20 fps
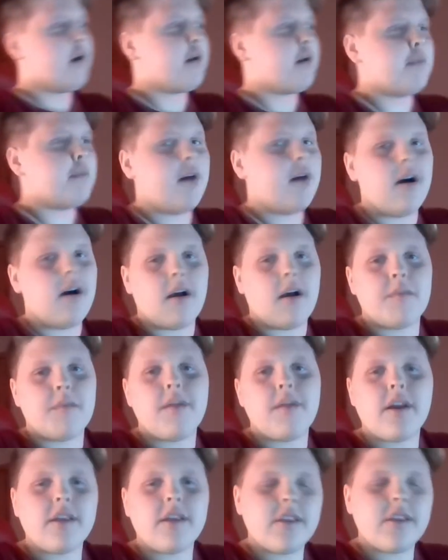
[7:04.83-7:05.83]
But I'm
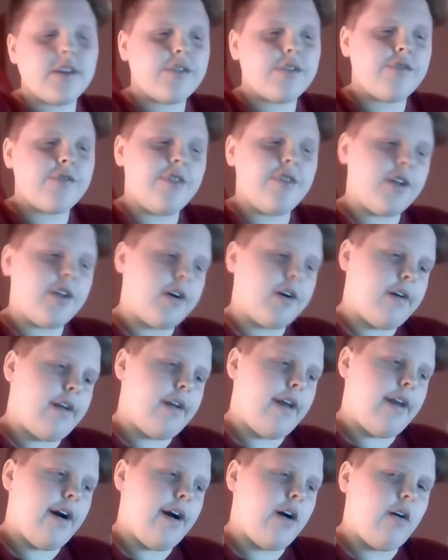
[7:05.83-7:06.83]
editing this video right
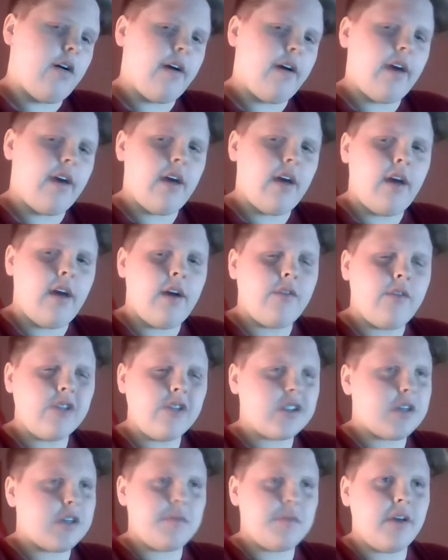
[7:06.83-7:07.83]
now, and for
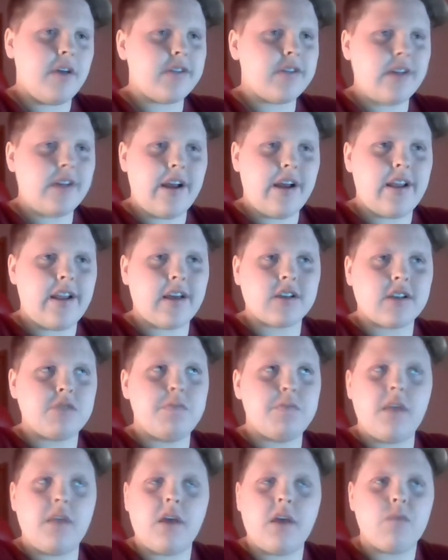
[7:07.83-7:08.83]
some reason I didn't
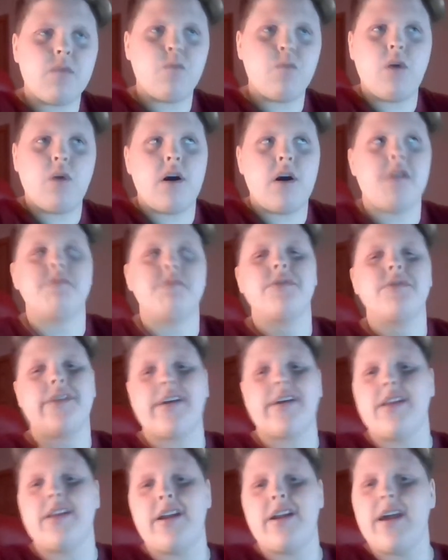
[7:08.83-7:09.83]
explain what I'm doing
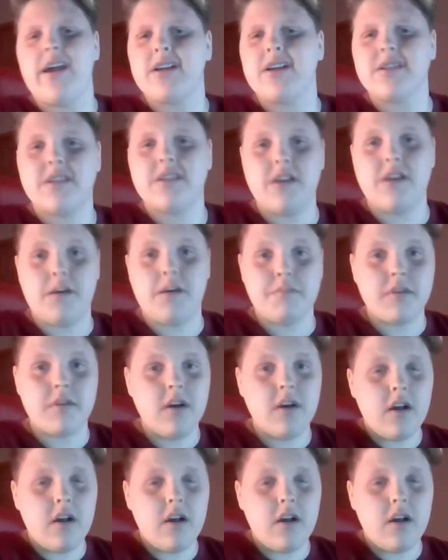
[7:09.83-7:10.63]
in the next clip.